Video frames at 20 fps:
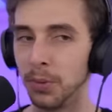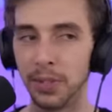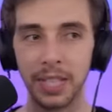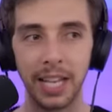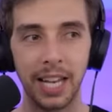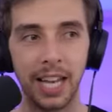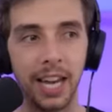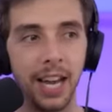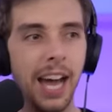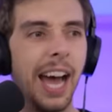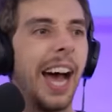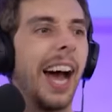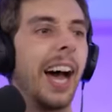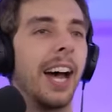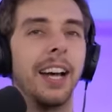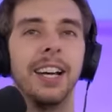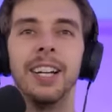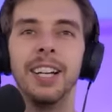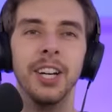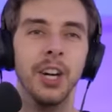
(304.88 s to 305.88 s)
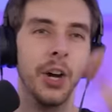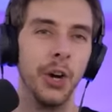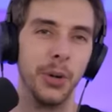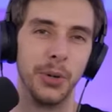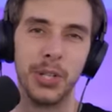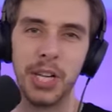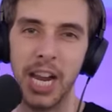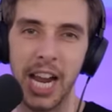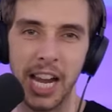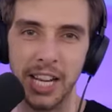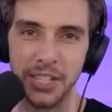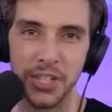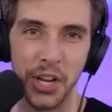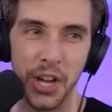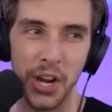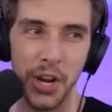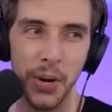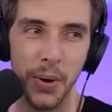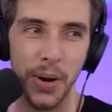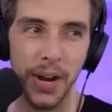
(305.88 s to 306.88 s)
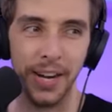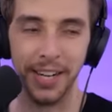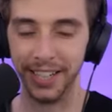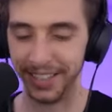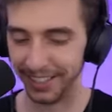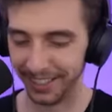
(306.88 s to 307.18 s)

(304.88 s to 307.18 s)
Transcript: with the light. Ah, who cares anyway?